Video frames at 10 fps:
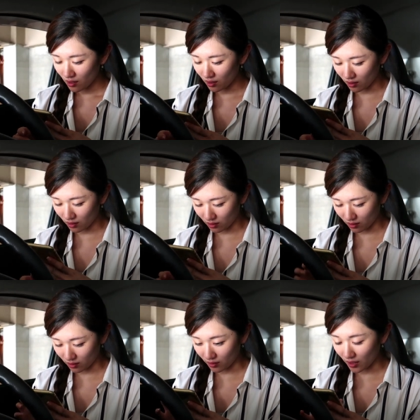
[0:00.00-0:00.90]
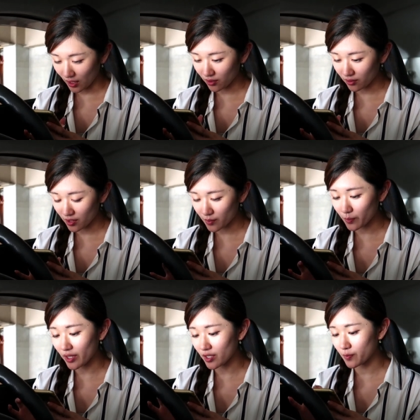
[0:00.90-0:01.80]
Uh, I know this
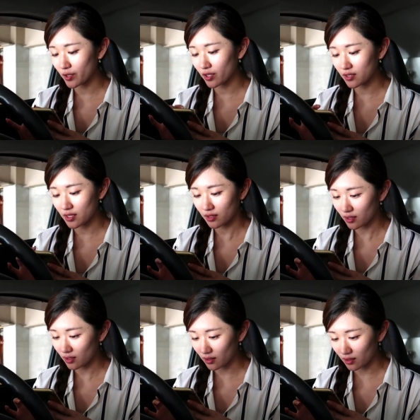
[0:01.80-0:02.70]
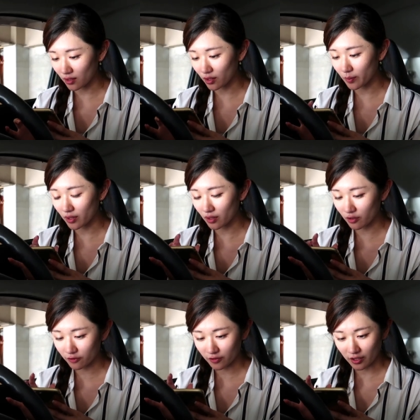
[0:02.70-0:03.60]
place because I did a little bit
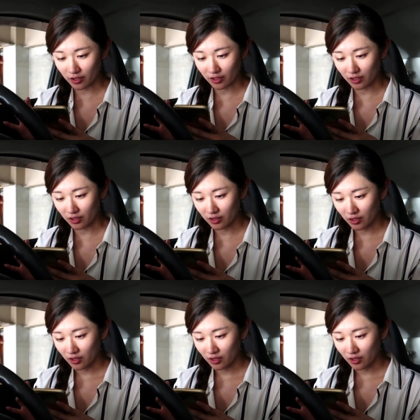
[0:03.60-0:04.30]
of uh,